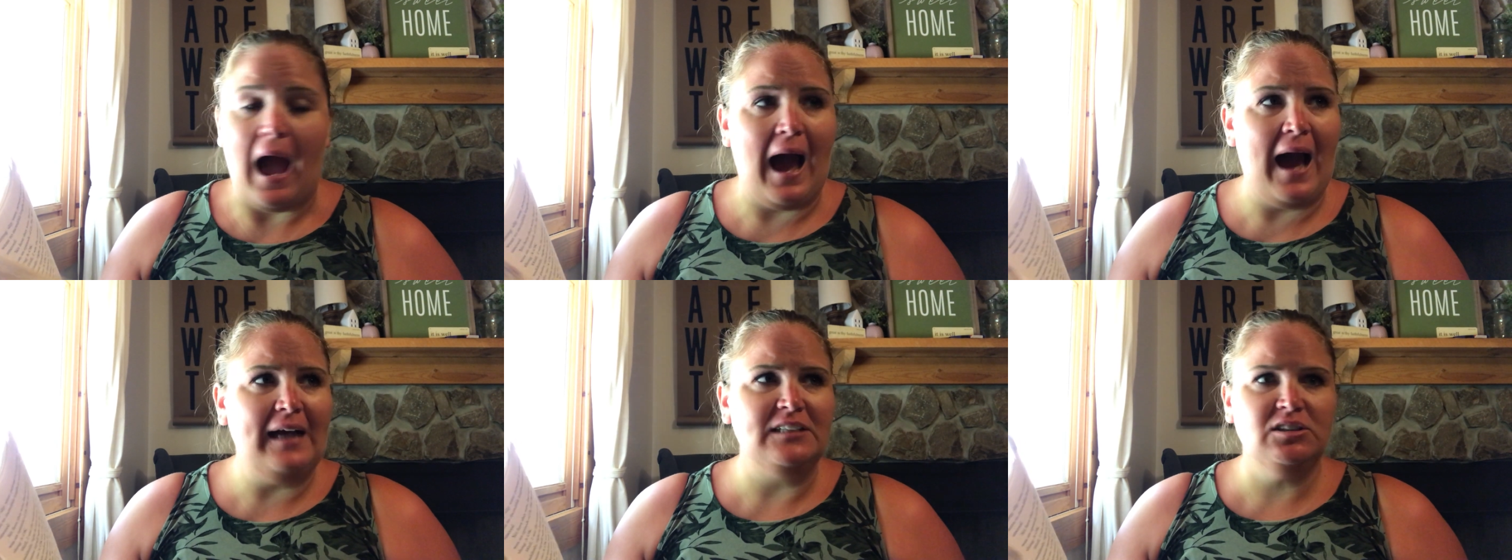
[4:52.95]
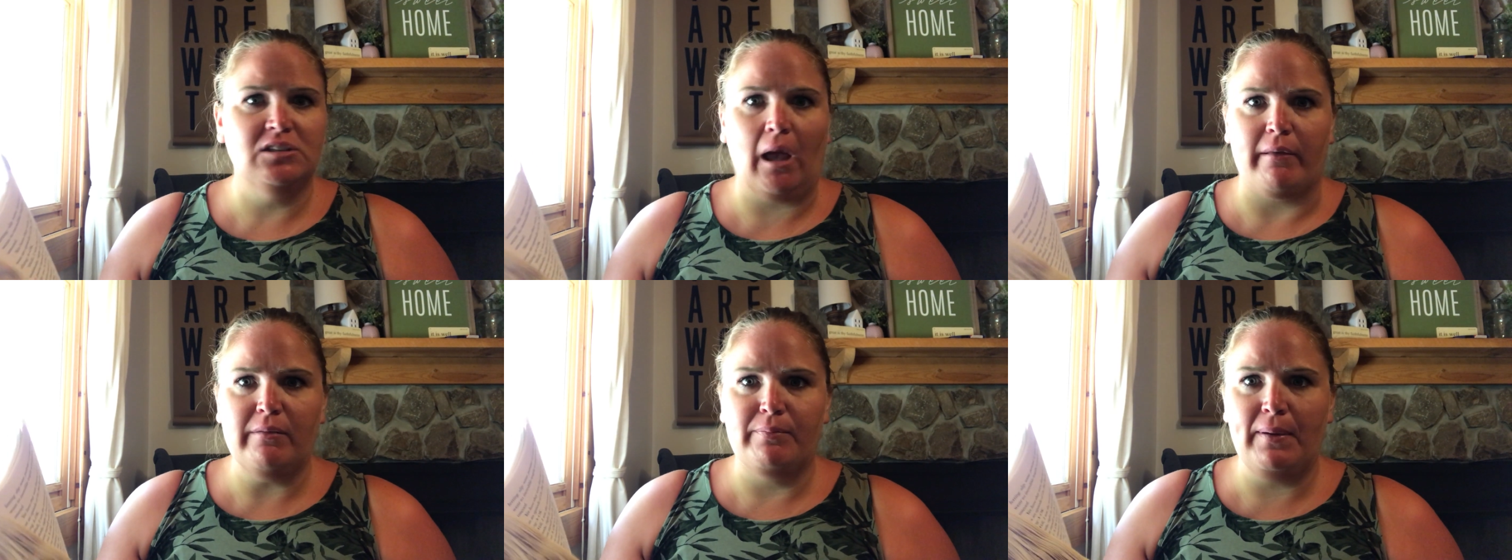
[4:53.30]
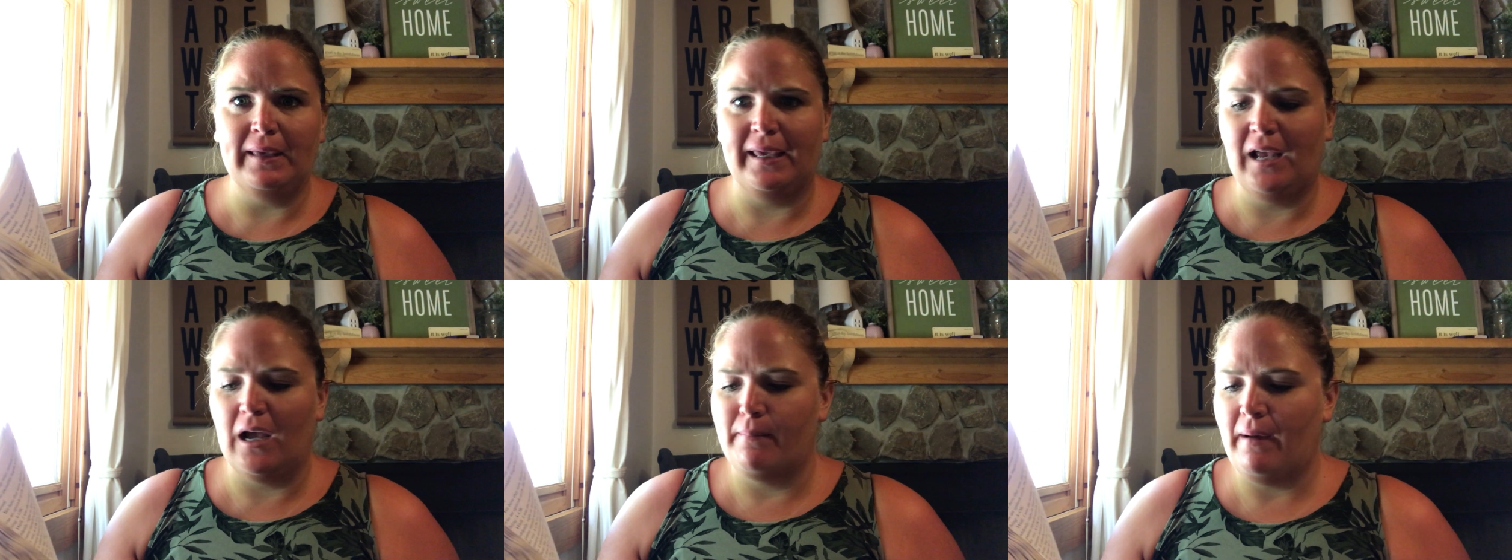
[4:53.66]
I stopped
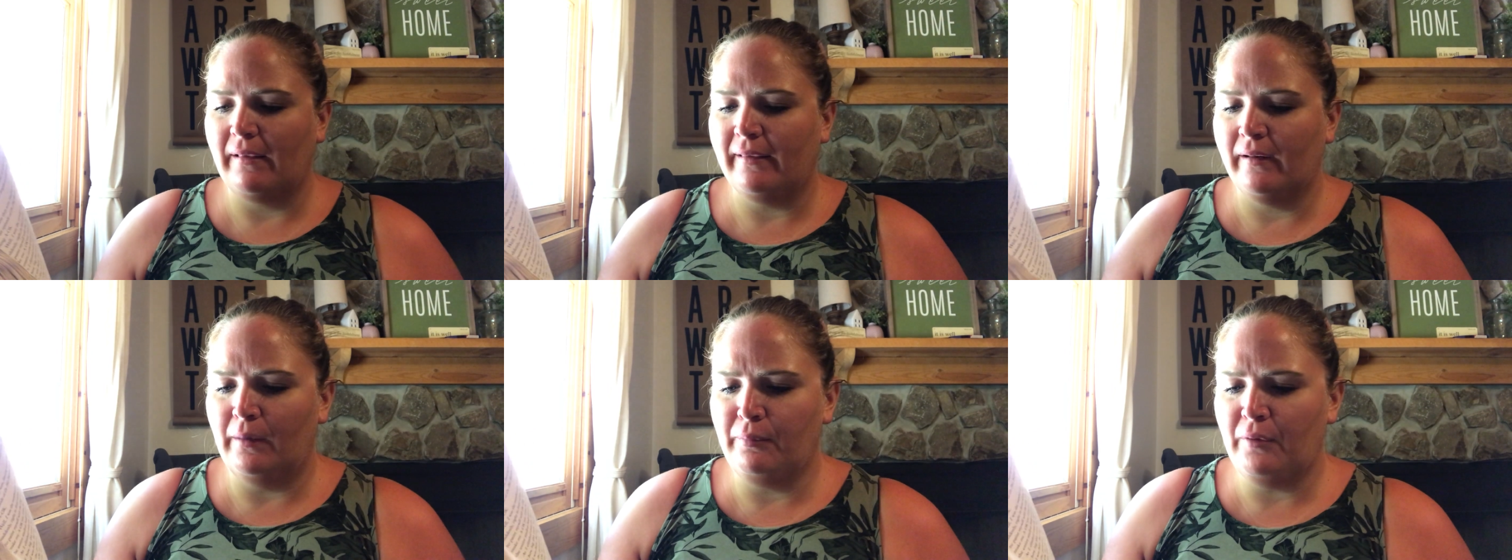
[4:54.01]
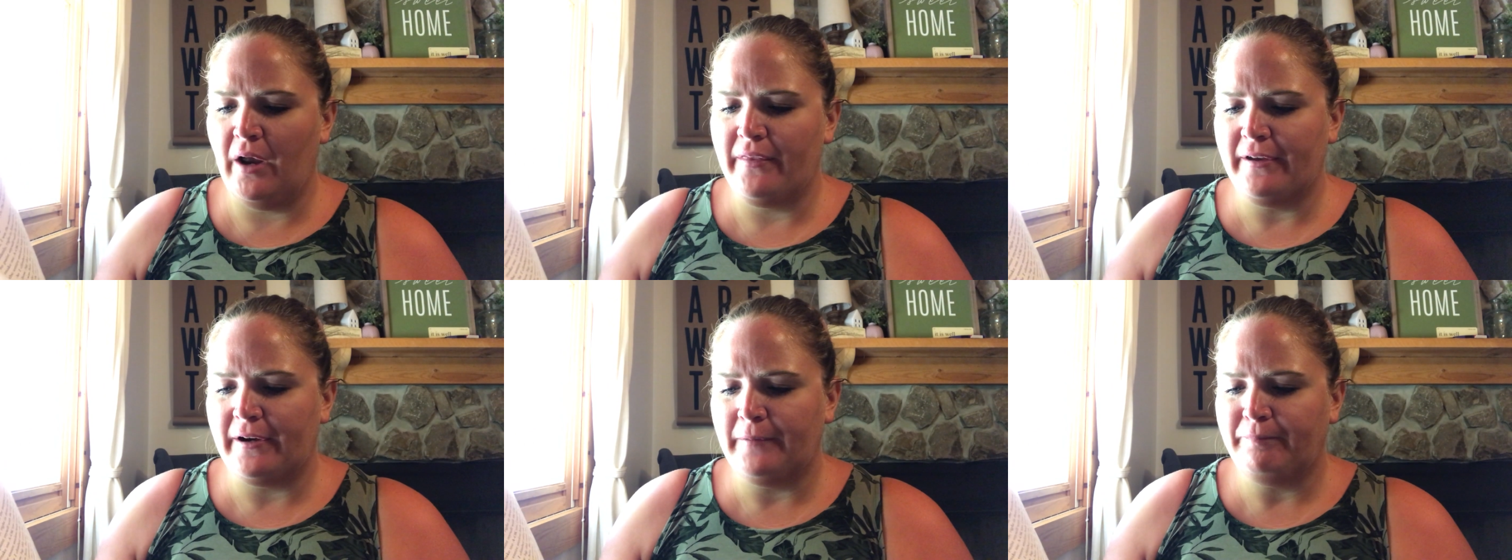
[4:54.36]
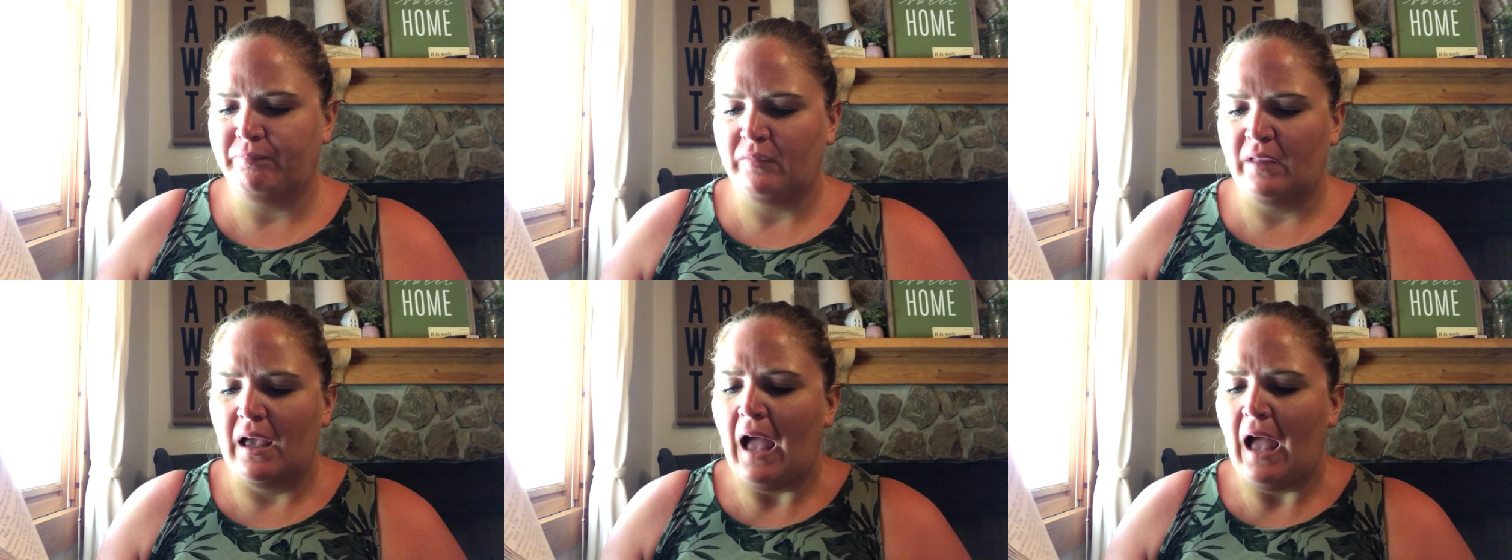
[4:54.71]
picking on my little brother.